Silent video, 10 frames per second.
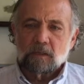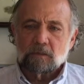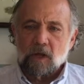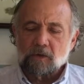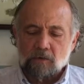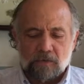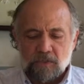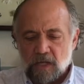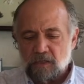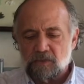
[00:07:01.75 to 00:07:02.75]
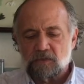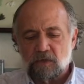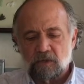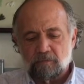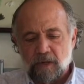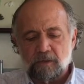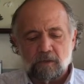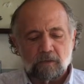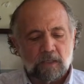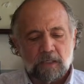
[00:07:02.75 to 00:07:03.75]
longer is not necessarily
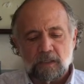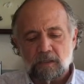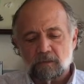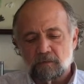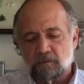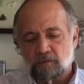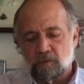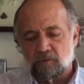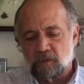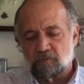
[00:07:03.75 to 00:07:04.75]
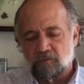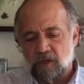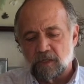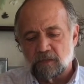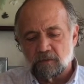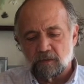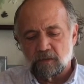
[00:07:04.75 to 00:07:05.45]
better, and we're going to find